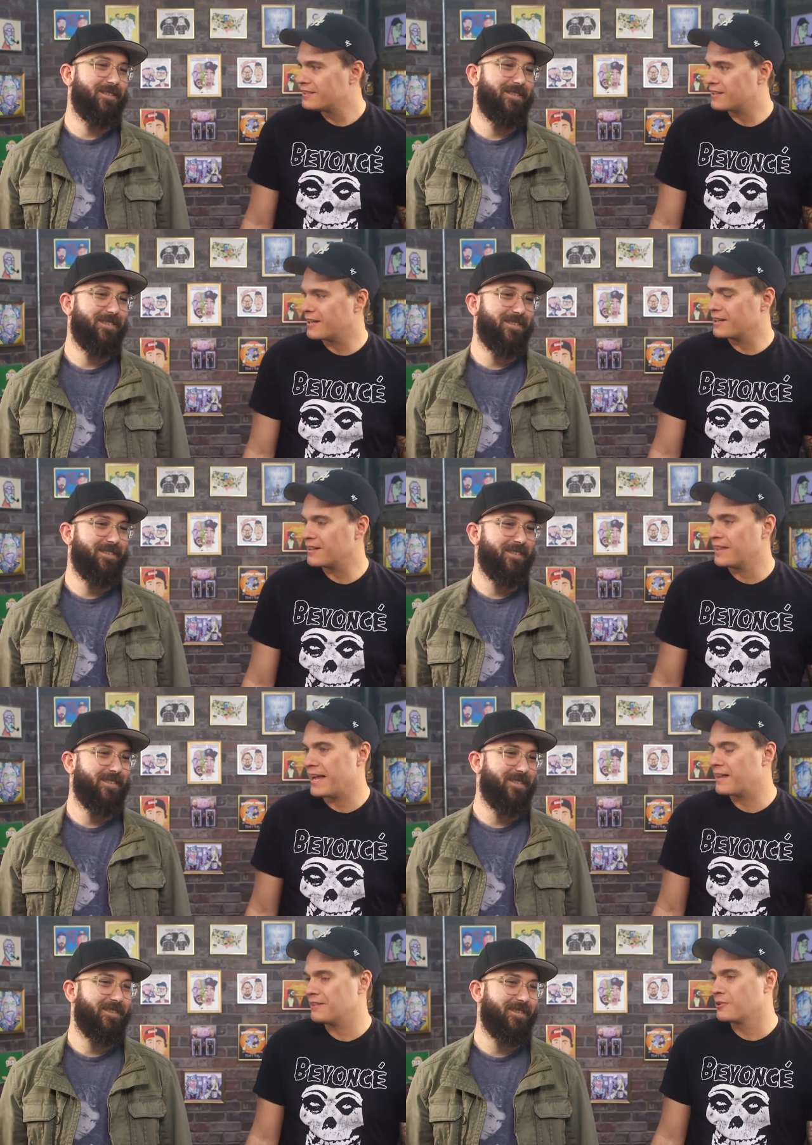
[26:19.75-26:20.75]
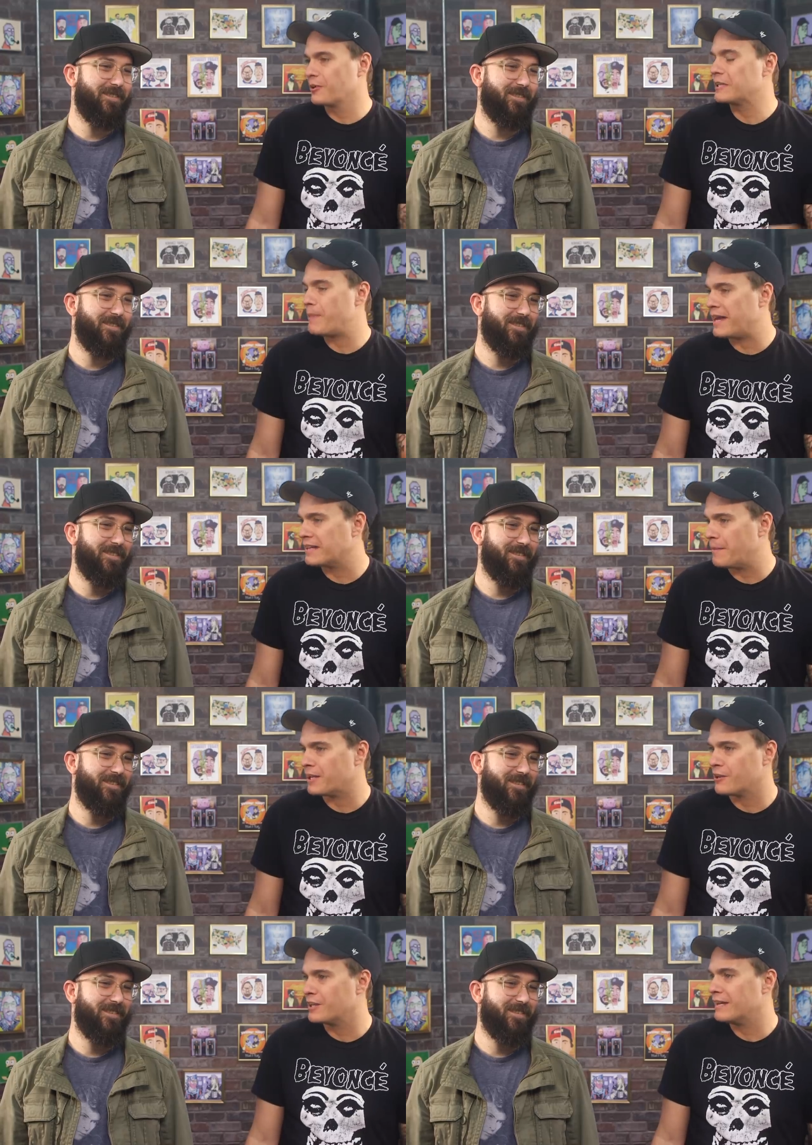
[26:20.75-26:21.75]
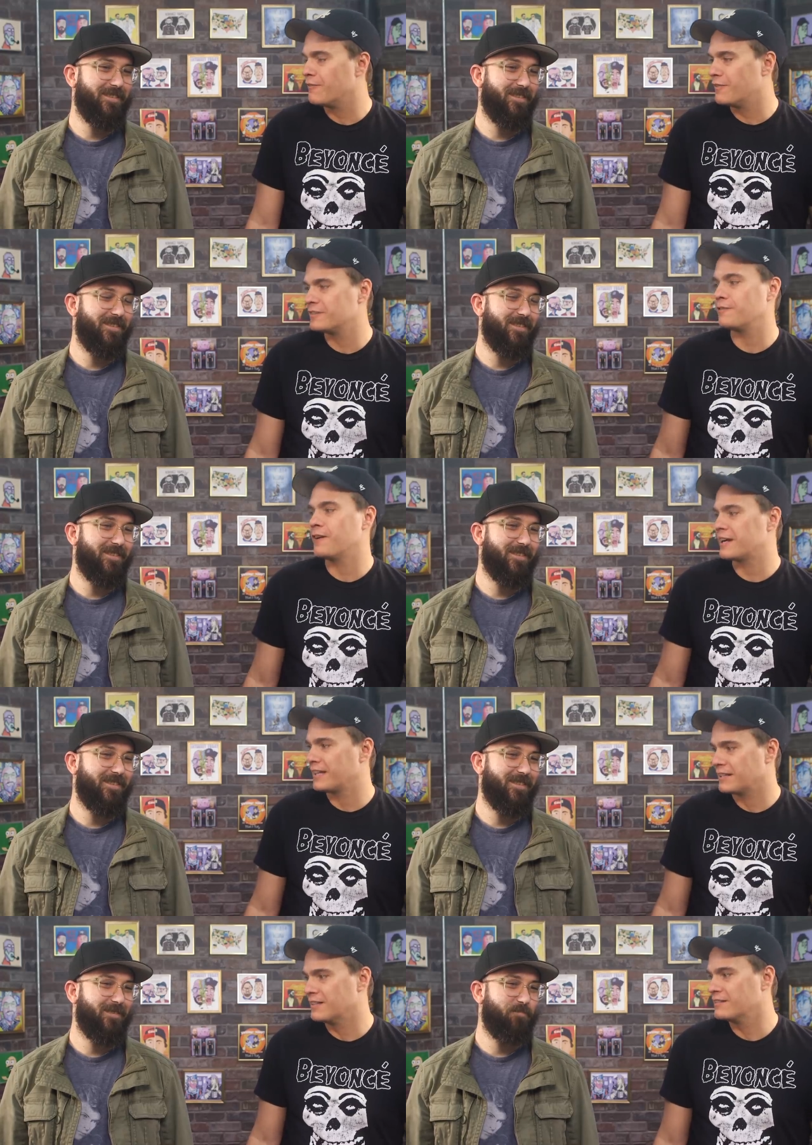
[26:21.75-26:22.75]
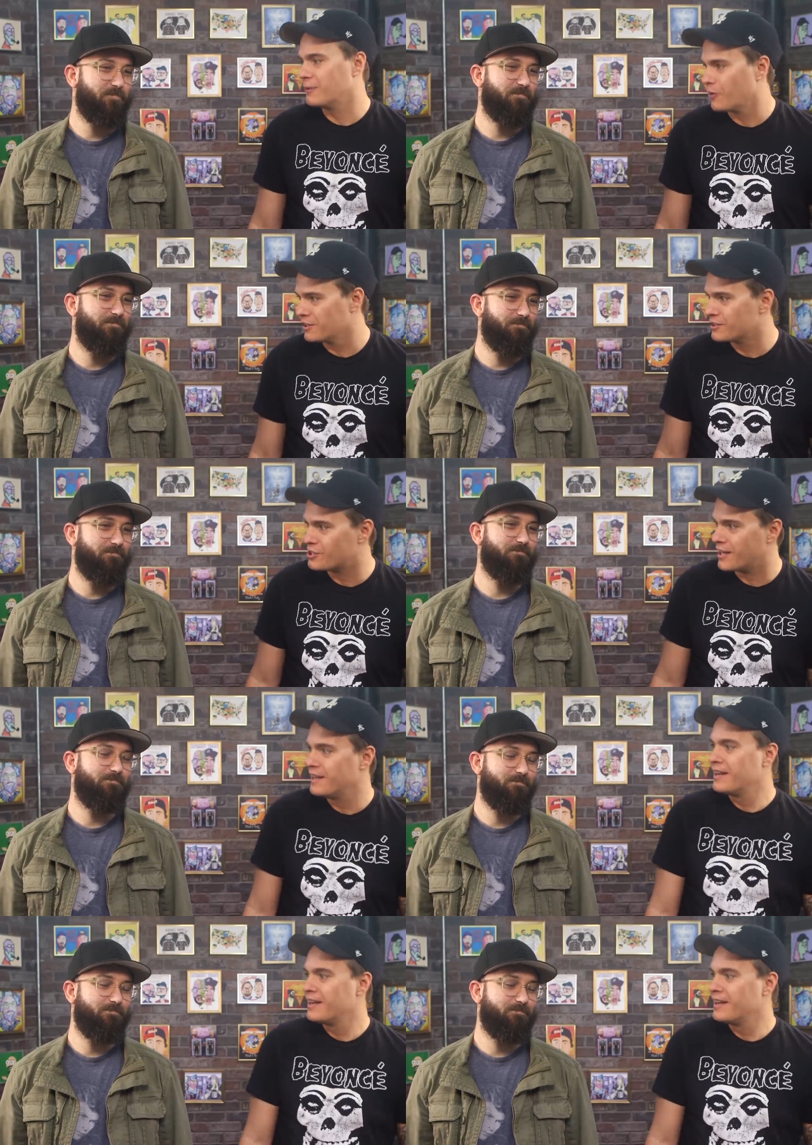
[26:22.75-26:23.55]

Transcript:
Speaker 1: So they're like during the pandemic, you couldn't even visit fucking like Disney World and shit.